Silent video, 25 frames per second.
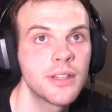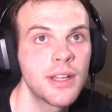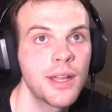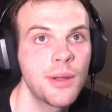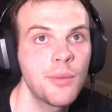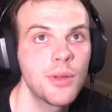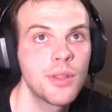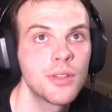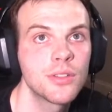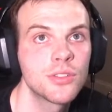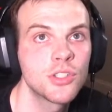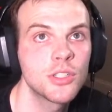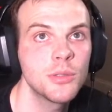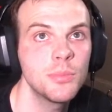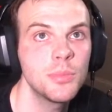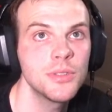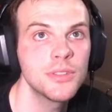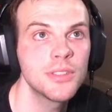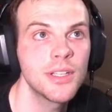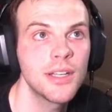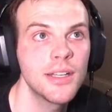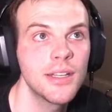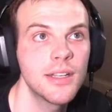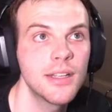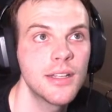I went triple
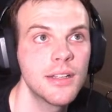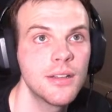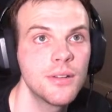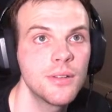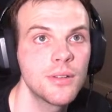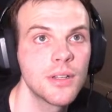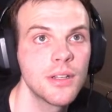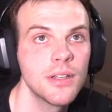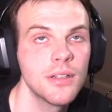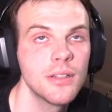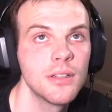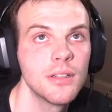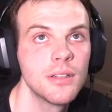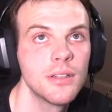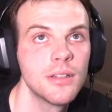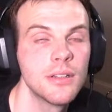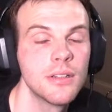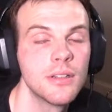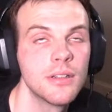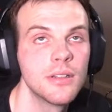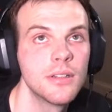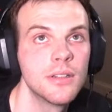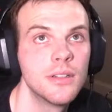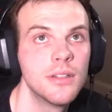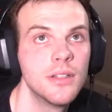tight end. Okay.
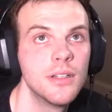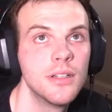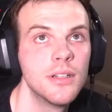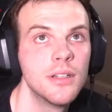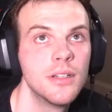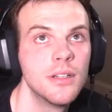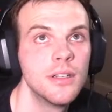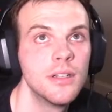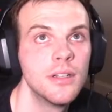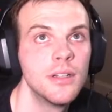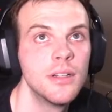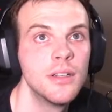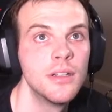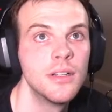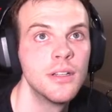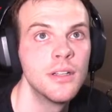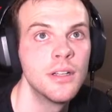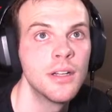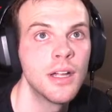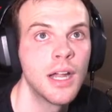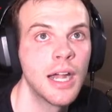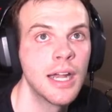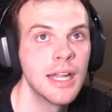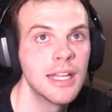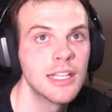
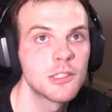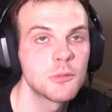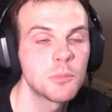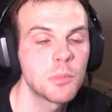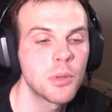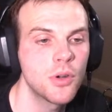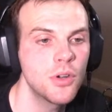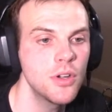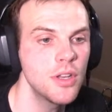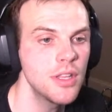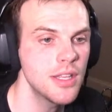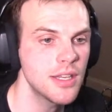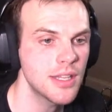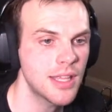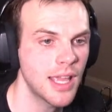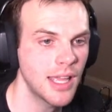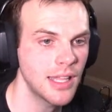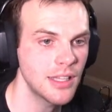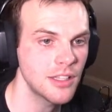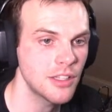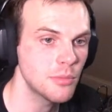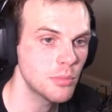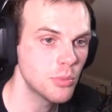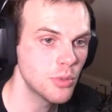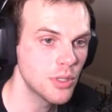All right, he has Purdy and
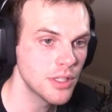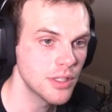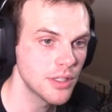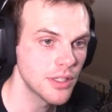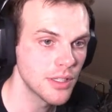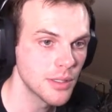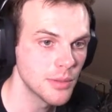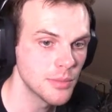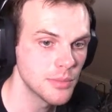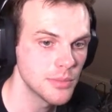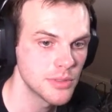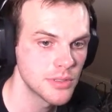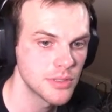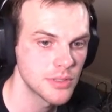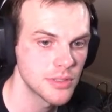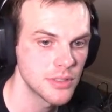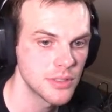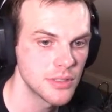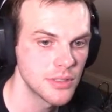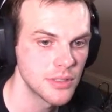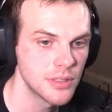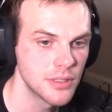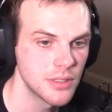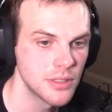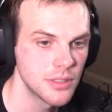Caleb Williams.
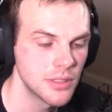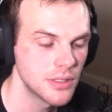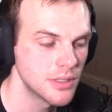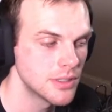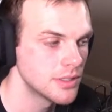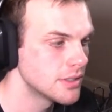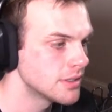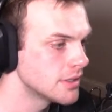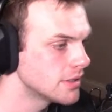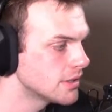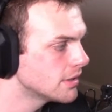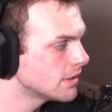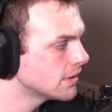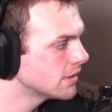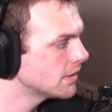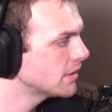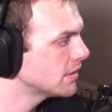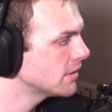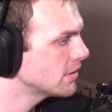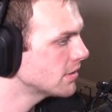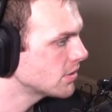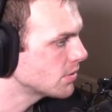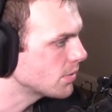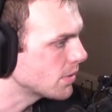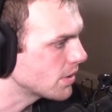
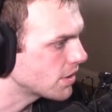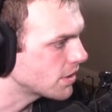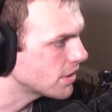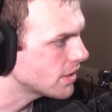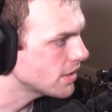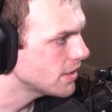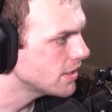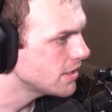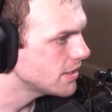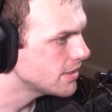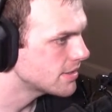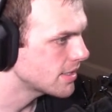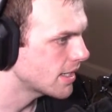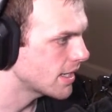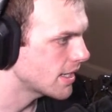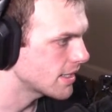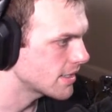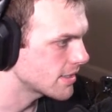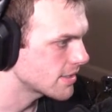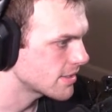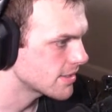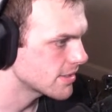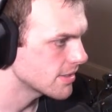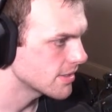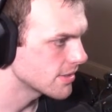We think he
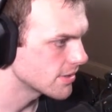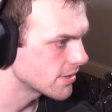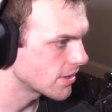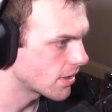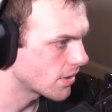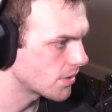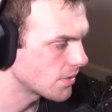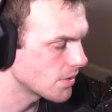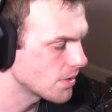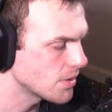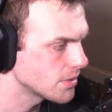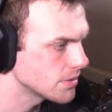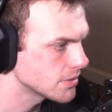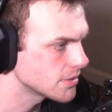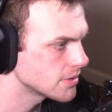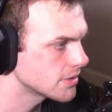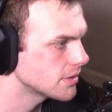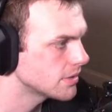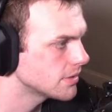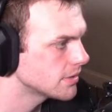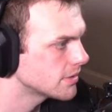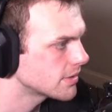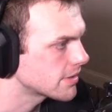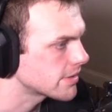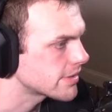takes Darnold.
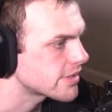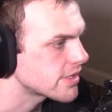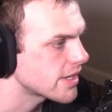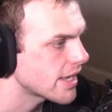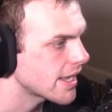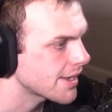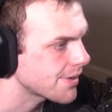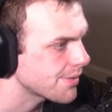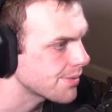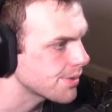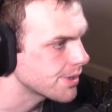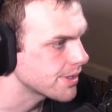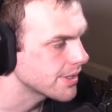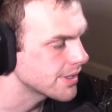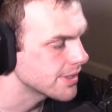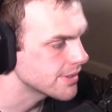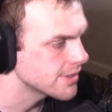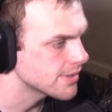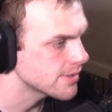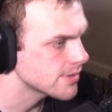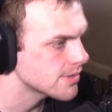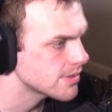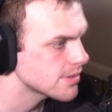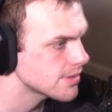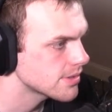Stack with
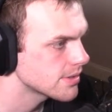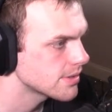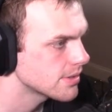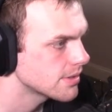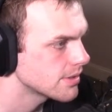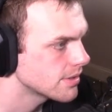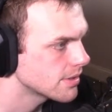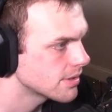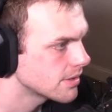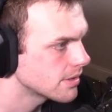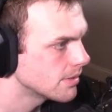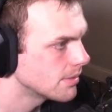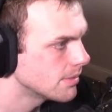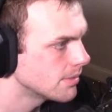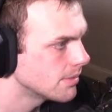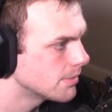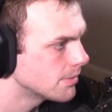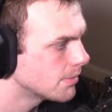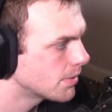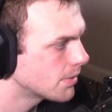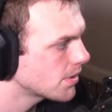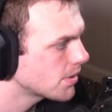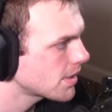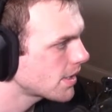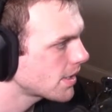his
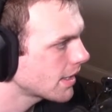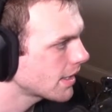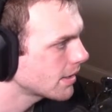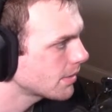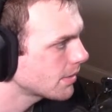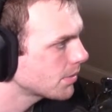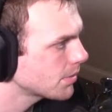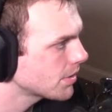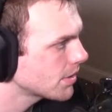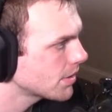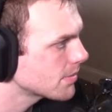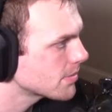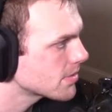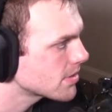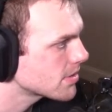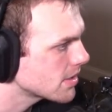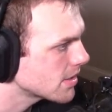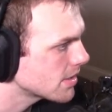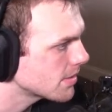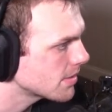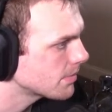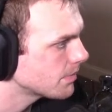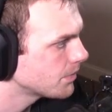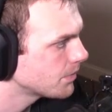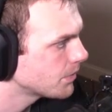Purdy, Caleb Williams
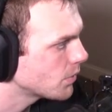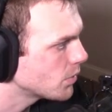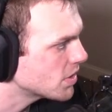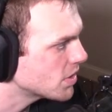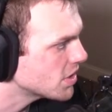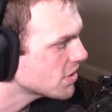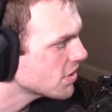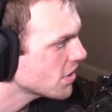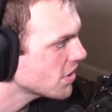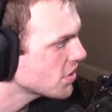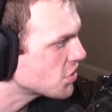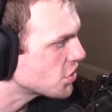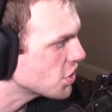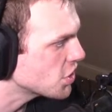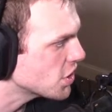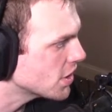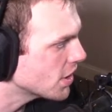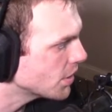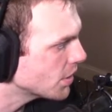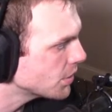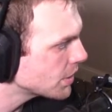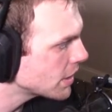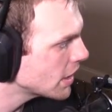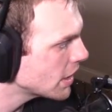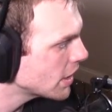team. We just saw
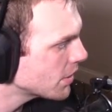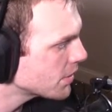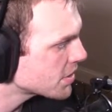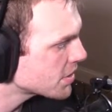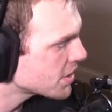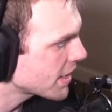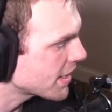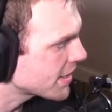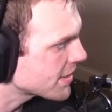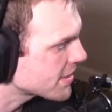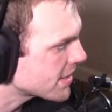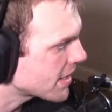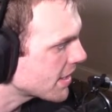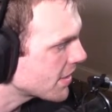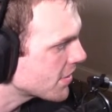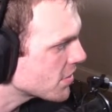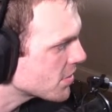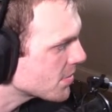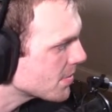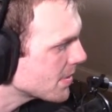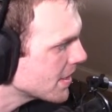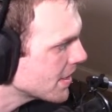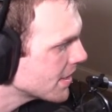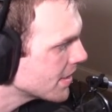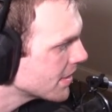Geno go, which kind of scares
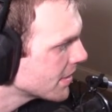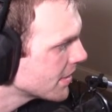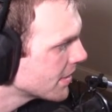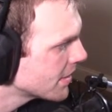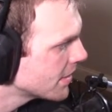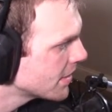me.